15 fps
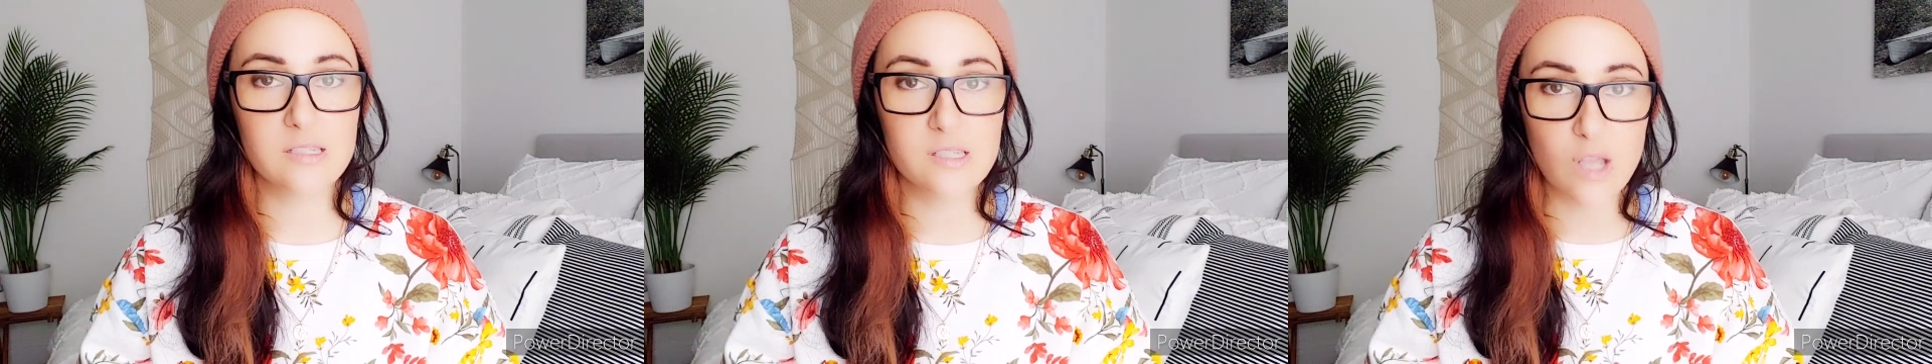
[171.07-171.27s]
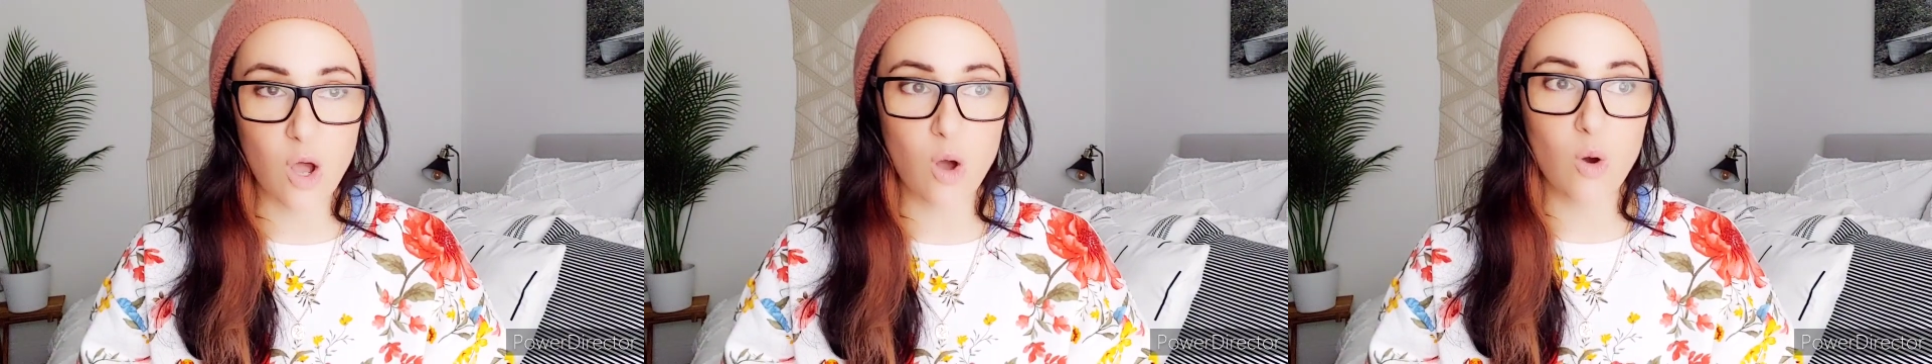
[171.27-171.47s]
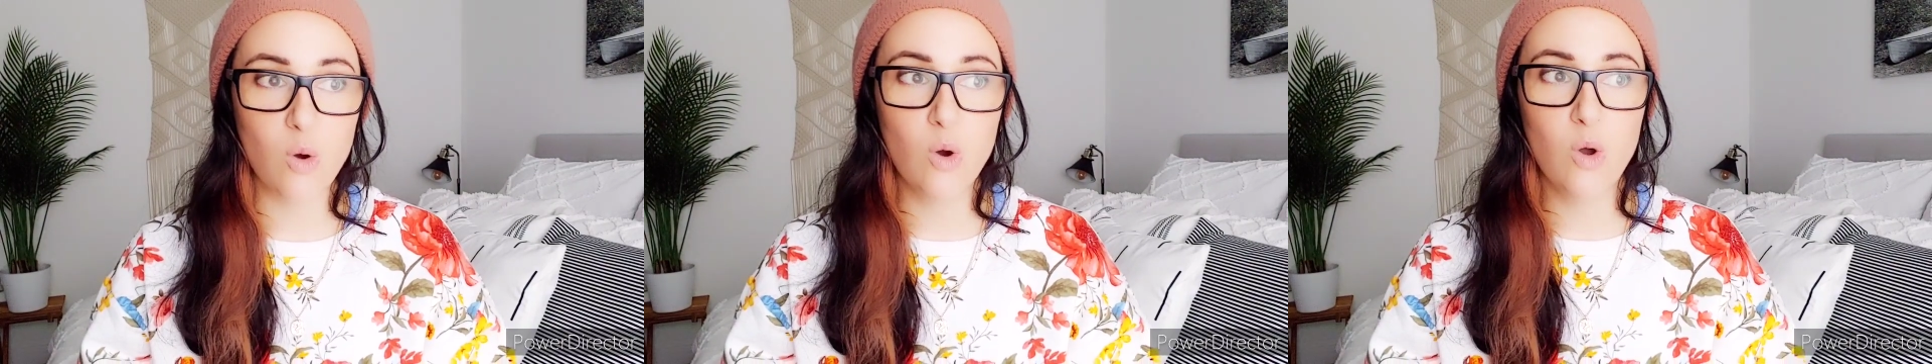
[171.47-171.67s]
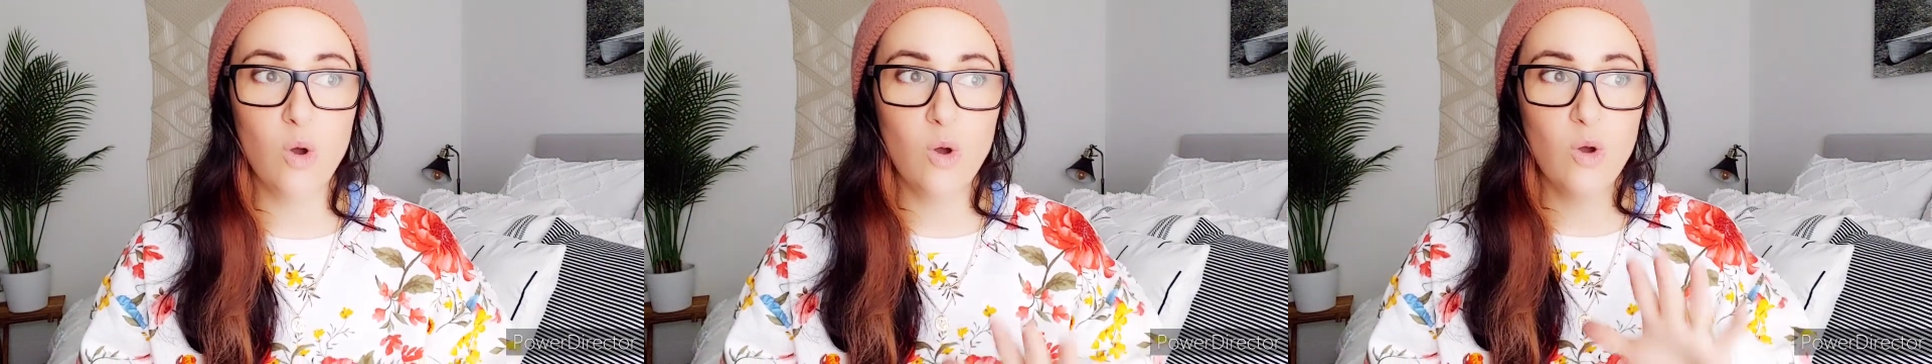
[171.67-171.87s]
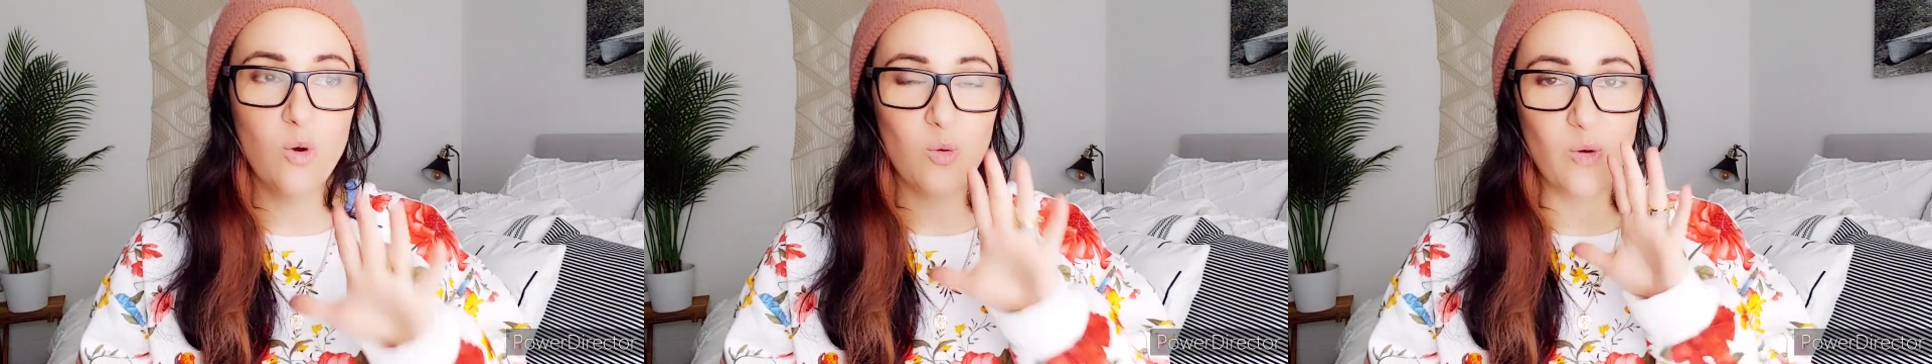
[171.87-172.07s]
So
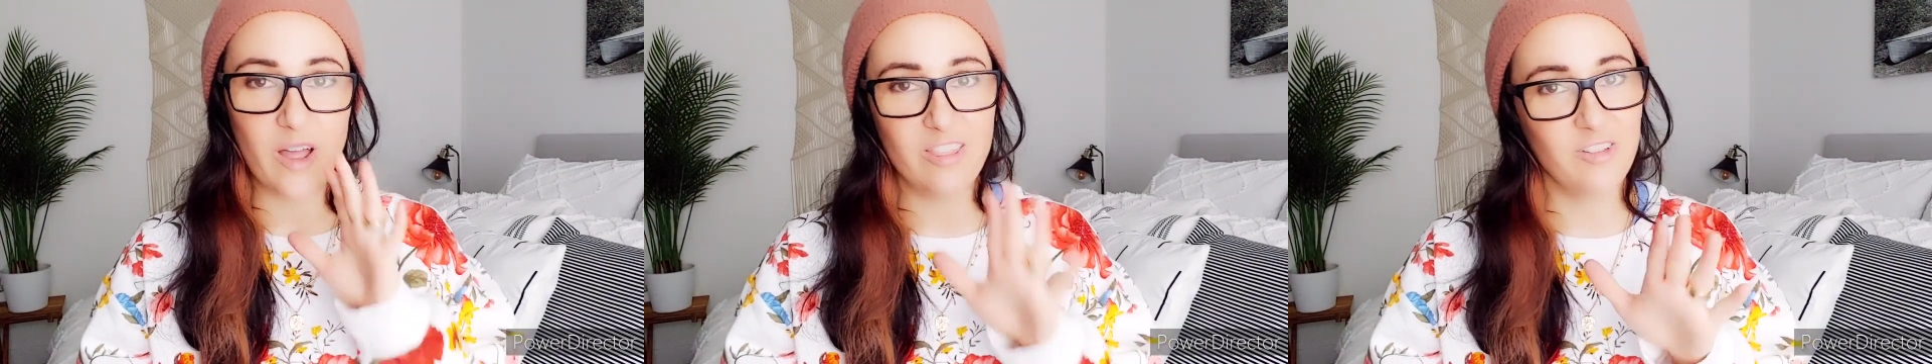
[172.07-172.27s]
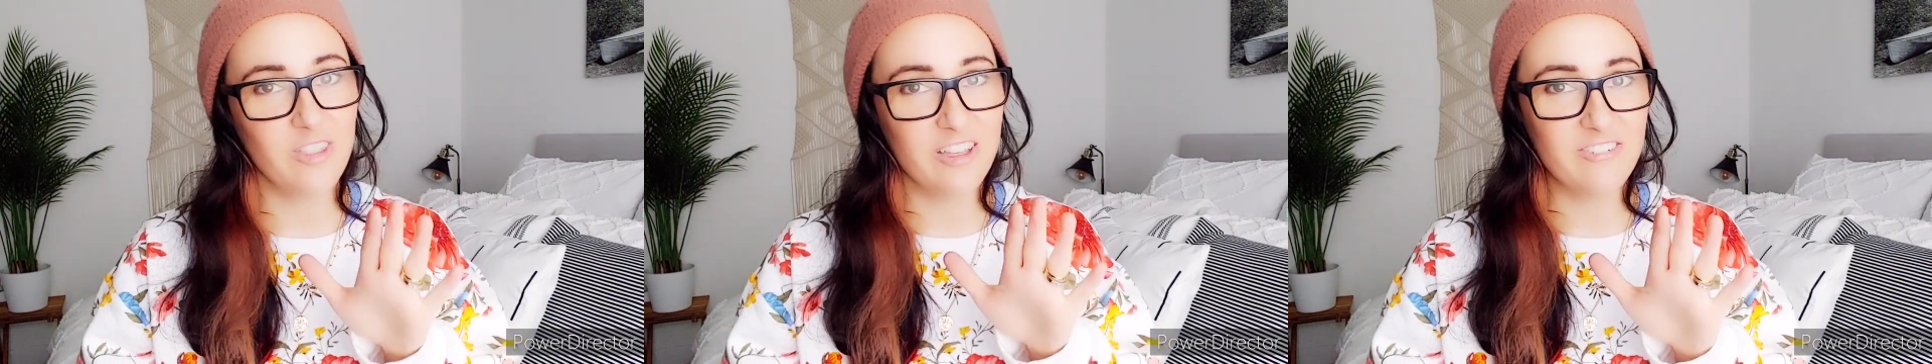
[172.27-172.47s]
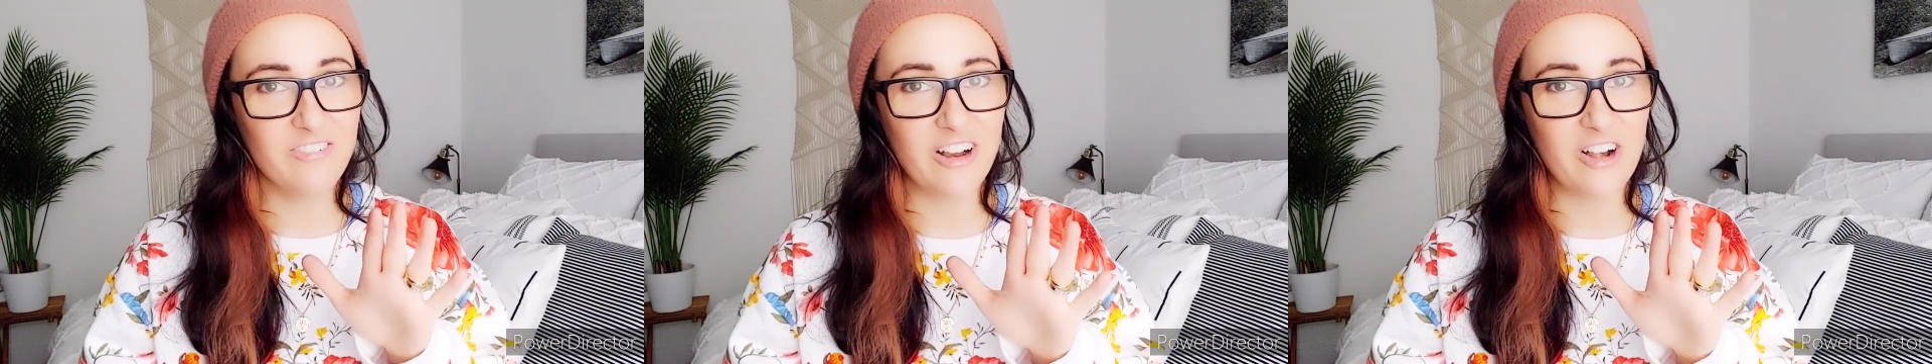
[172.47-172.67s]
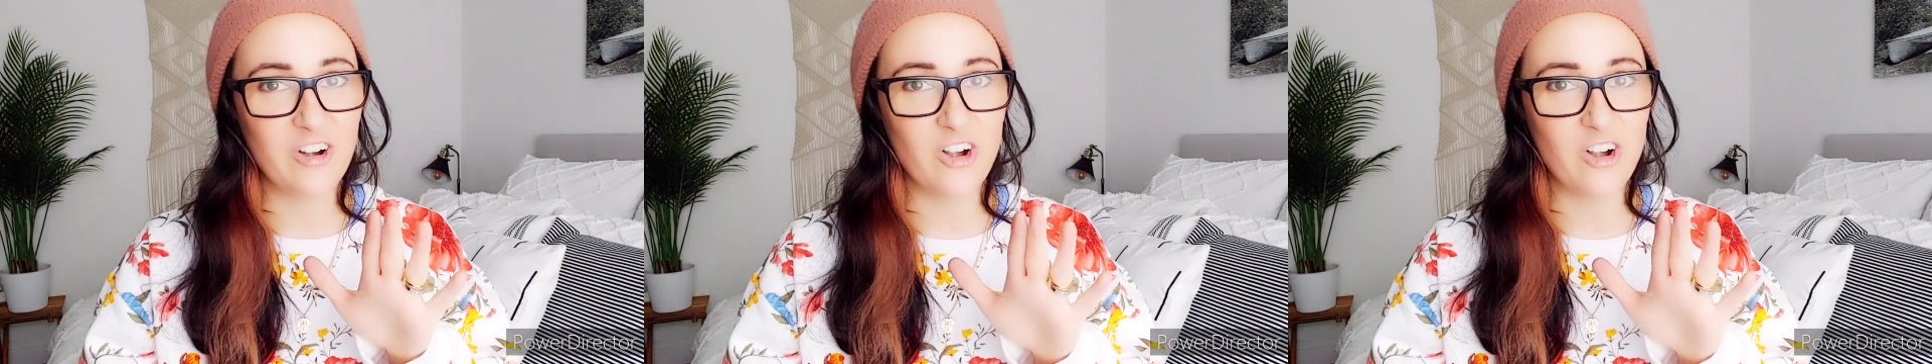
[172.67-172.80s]
whether they fit